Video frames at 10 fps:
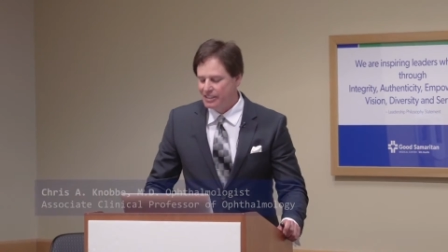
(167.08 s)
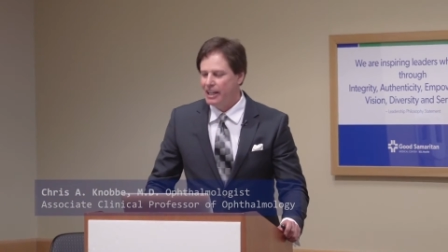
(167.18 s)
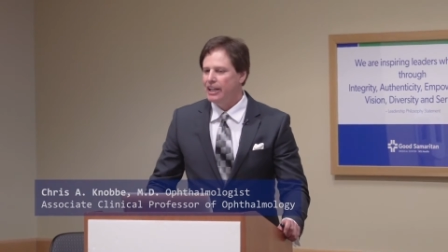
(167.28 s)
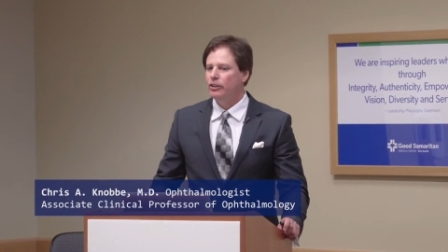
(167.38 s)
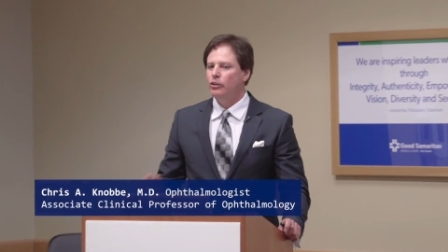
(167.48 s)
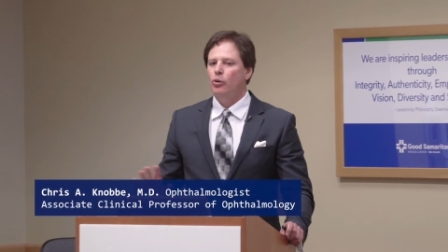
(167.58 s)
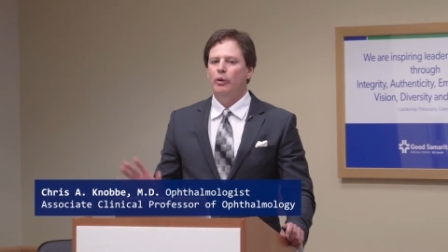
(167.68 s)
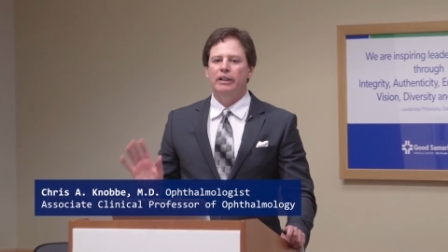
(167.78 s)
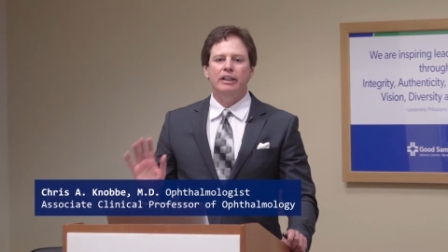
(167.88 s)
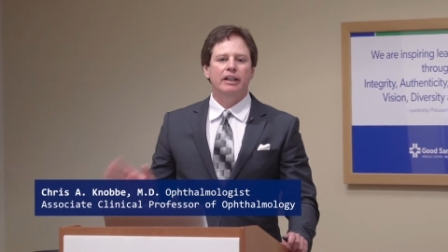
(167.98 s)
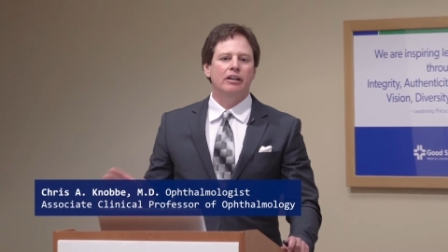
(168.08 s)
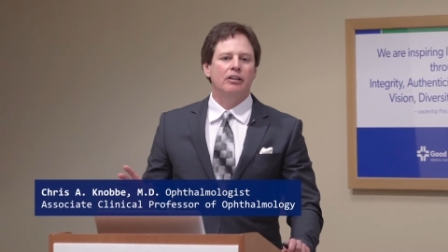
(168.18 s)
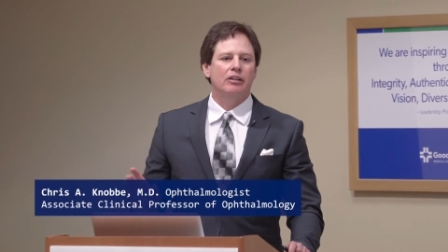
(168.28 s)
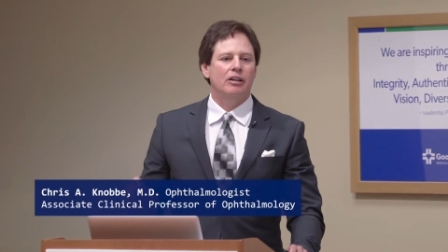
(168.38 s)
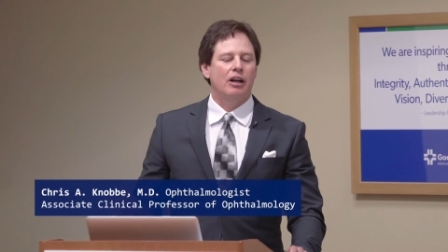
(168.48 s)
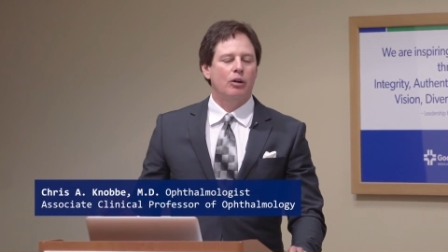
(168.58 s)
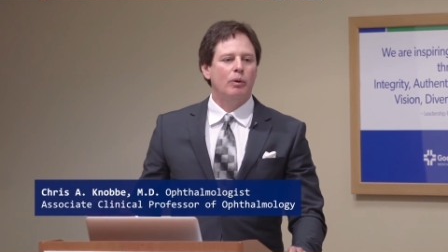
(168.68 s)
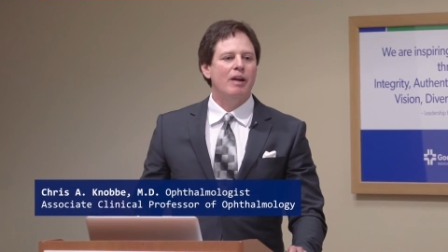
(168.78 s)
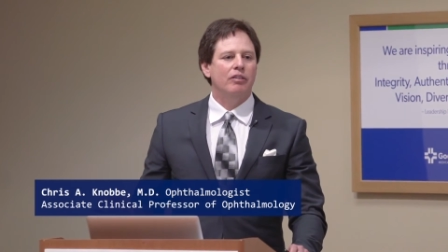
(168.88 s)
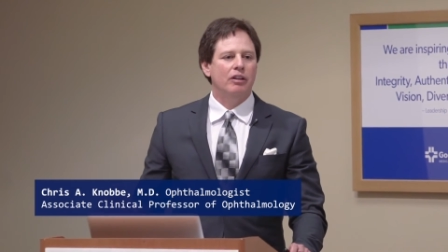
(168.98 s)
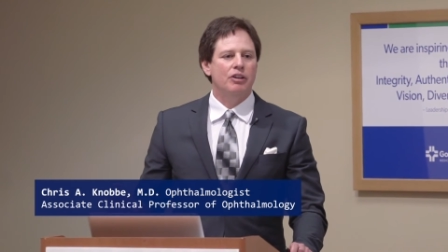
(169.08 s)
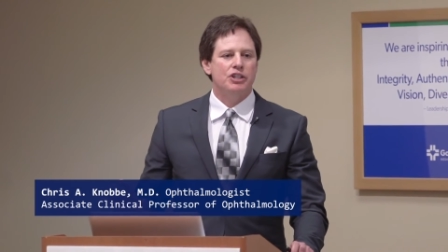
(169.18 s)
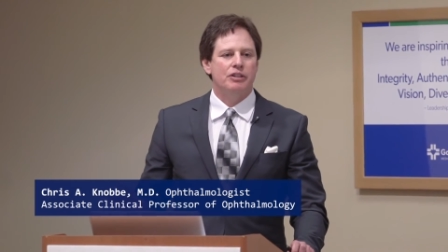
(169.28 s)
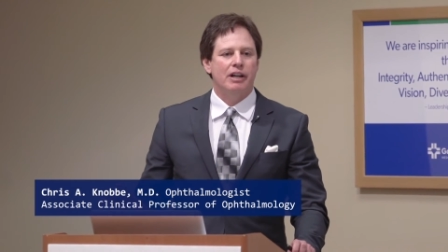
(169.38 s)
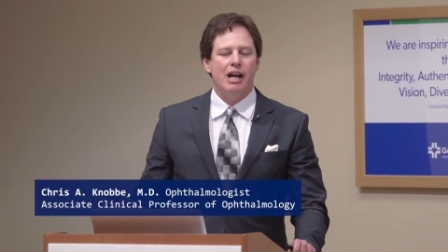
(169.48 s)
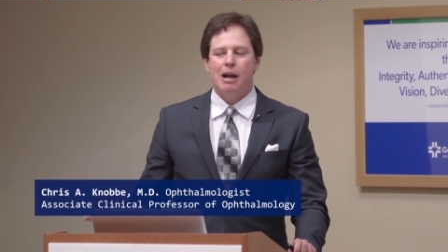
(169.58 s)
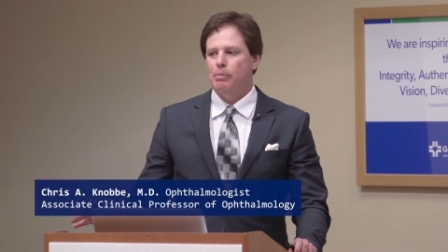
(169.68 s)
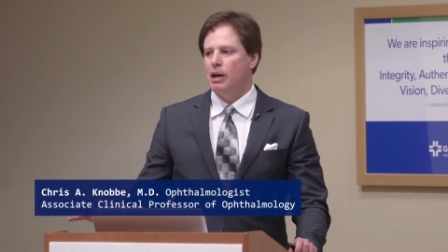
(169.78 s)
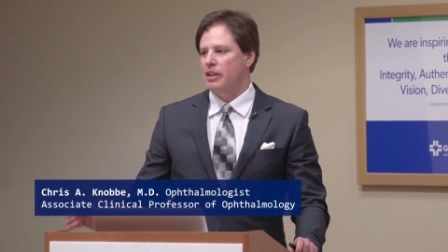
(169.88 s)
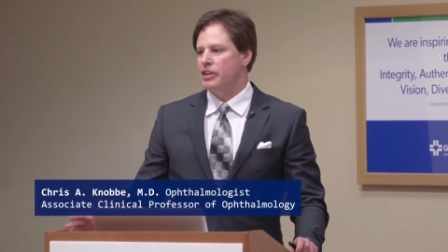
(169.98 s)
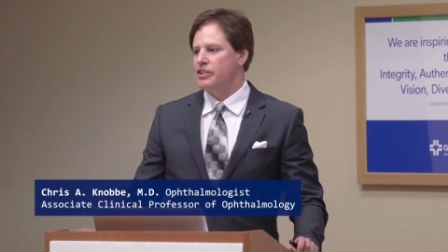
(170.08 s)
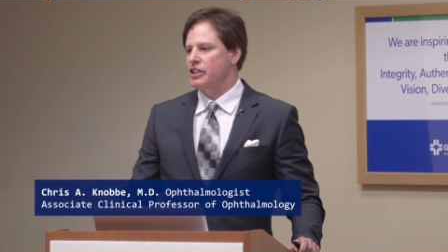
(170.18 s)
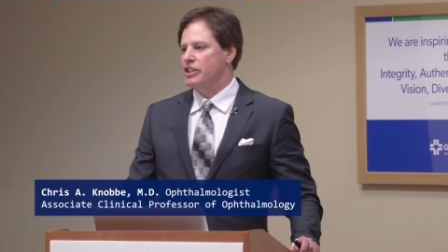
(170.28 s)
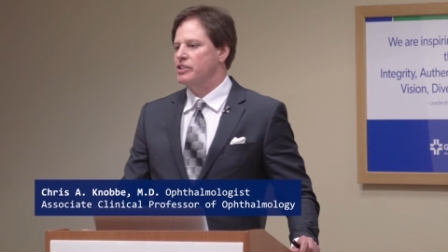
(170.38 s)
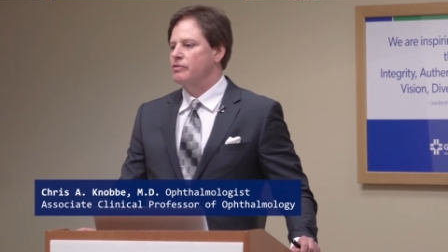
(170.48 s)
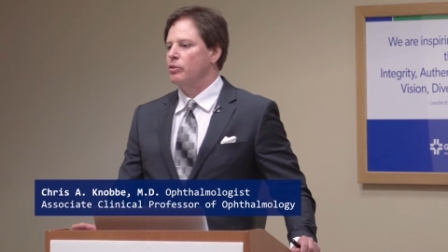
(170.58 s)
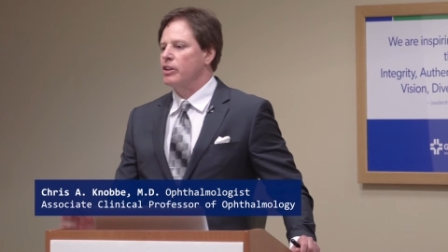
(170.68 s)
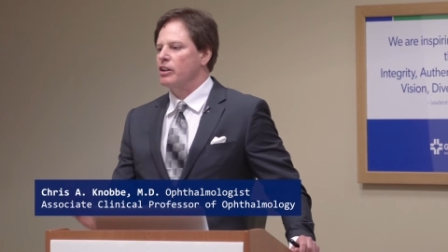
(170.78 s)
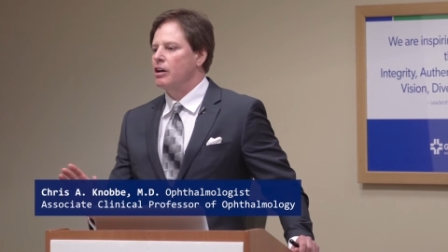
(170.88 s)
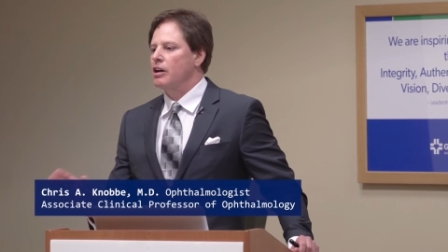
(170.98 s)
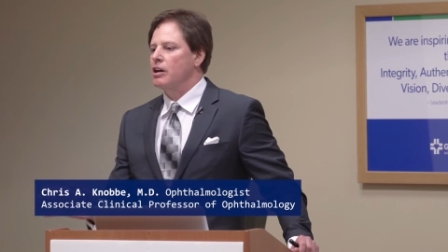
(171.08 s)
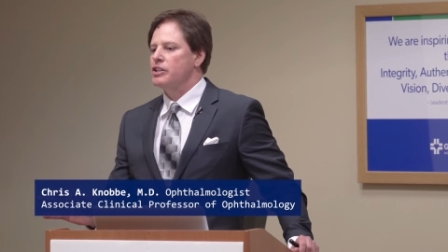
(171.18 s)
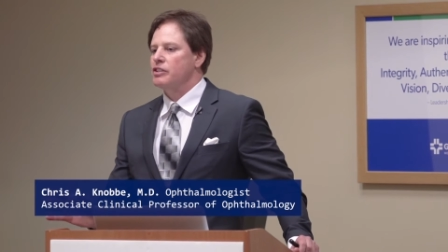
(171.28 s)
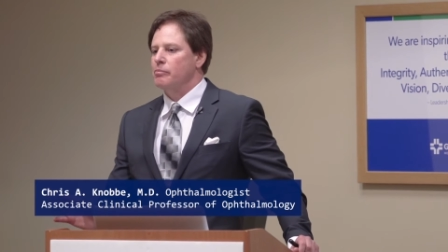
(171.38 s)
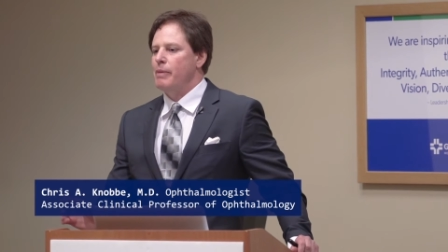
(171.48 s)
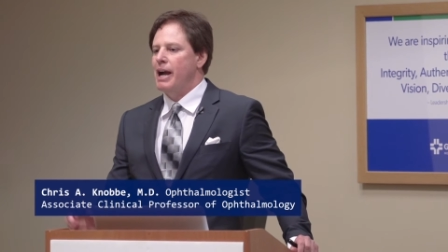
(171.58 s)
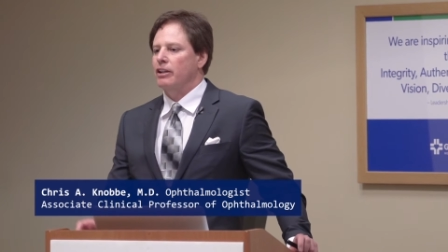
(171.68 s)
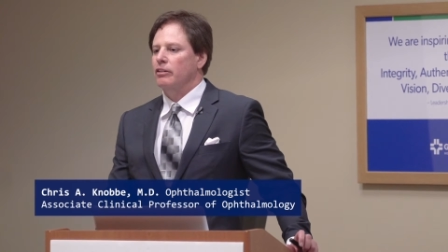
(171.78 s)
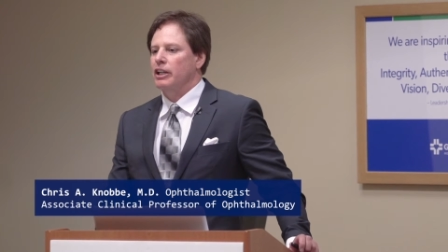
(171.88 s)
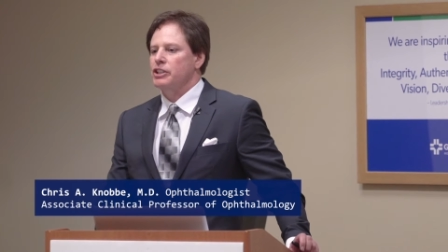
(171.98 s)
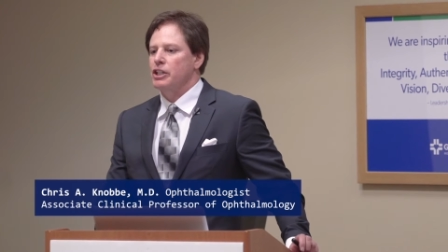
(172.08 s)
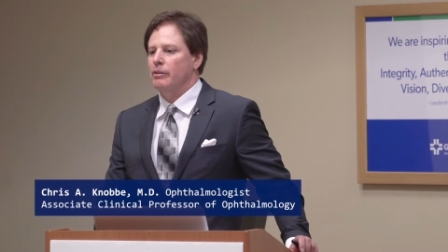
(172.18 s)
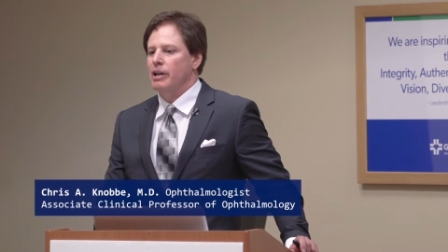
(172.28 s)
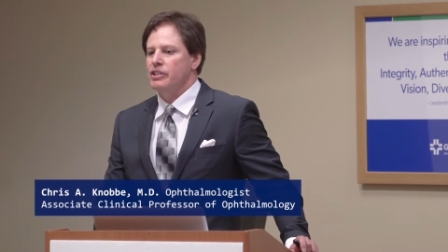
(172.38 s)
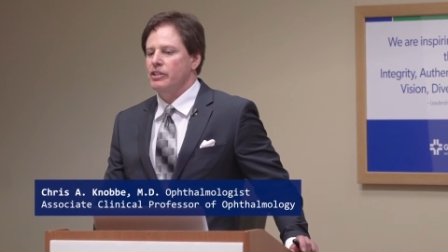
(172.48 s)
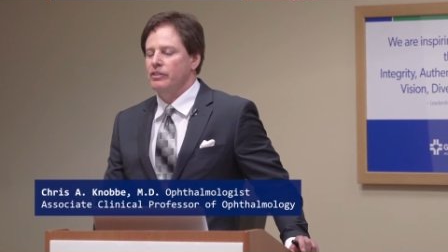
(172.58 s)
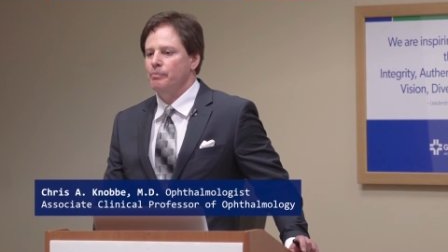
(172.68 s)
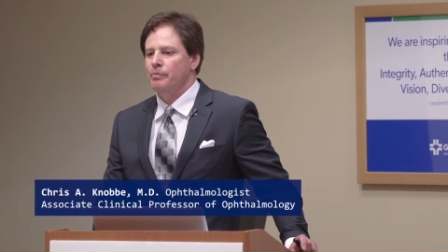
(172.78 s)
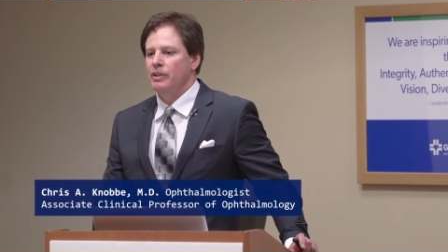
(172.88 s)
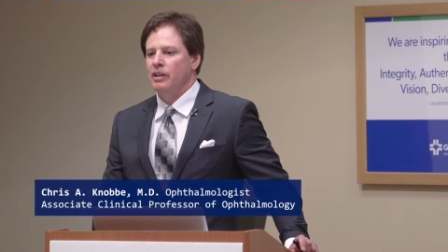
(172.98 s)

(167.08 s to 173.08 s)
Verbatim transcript: Today you're going to hear a revolutionary hypothesis for the cause of macular degeneration.